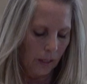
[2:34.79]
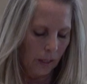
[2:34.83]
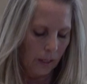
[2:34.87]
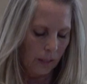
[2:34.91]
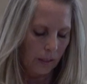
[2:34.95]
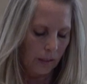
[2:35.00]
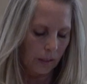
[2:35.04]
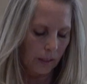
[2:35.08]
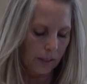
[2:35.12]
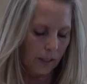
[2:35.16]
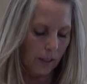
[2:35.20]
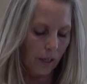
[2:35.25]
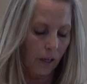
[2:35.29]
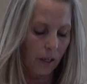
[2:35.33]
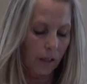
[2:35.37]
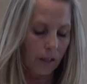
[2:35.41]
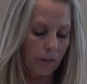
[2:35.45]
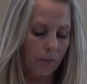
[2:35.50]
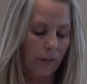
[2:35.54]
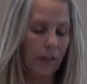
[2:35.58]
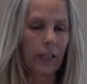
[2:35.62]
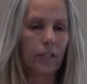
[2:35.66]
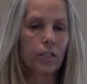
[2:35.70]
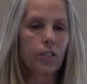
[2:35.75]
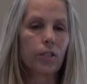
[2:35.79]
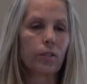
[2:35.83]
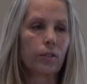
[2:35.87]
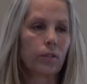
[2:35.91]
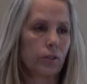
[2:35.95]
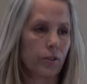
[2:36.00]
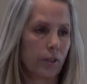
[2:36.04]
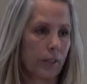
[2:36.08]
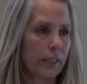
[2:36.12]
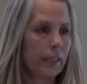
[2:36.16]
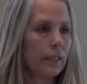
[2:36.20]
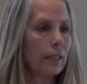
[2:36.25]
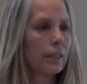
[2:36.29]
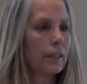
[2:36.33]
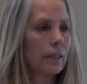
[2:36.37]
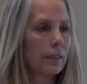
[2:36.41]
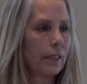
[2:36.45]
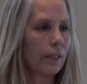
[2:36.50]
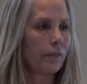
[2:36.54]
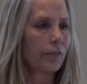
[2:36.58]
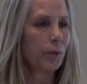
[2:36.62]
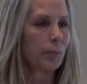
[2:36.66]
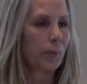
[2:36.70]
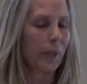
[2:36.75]
Like all of our children,
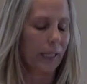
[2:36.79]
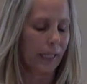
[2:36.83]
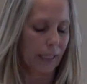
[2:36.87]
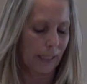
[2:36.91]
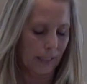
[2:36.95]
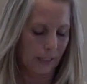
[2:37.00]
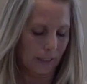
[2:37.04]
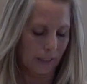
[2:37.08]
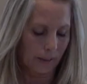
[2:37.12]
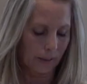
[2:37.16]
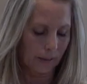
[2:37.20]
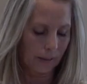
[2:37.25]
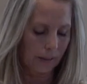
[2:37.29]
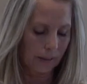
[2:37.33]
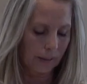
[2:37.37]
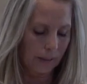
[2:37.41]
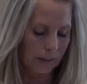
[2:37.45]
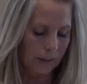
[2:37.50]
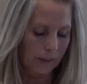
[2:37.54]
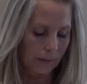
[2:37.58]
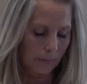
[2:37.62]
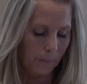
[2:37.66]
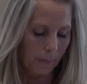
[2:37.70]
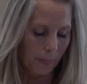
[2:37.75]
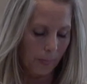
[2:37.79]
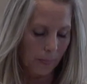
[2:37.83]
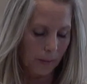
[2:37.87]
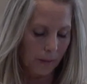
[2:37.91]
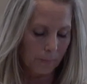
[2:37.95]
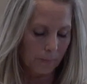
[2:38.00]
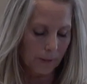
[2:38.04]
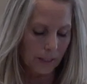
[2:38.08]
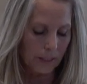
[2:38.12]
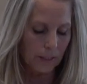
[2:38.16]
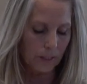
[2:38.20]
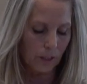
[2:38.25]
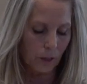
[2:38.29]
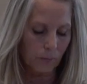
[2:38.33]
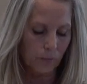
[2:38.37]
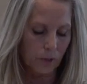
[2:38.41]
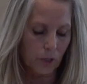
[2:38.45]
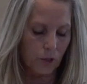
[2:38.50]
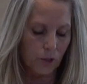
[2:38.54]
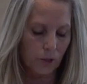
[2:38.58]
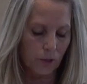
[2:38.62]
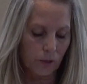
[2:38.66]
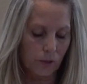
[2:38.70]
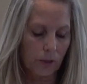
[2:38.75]
everybody here, my son was
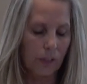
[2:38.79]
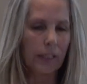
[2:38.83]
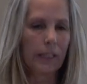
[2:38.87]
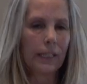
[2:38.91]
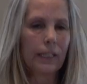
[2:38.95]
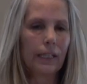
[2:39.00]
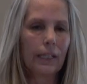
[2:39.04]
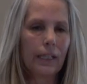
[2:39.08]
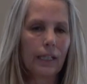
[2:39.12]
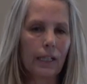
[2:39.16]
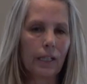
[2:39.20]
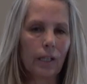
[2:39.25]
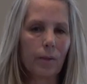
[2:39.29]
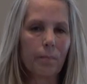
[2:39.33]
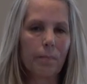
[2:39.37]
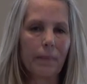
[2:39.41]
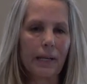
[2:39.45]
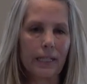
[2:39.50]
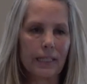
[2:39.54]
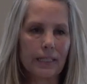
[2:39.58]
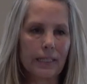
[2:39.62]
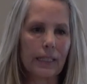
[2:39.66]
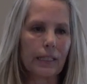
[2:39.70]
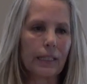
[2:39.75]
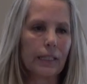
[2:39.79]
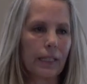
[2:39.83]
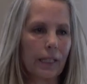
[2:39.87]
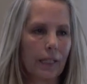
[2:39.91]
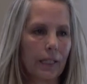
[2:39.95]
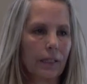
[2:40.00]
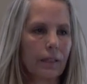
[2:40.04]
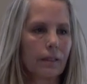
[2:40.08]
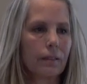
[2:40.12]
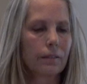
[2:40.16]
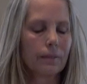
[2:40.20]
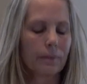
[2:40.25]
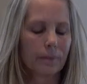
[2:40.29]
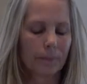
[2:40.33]
truly an amazing kid.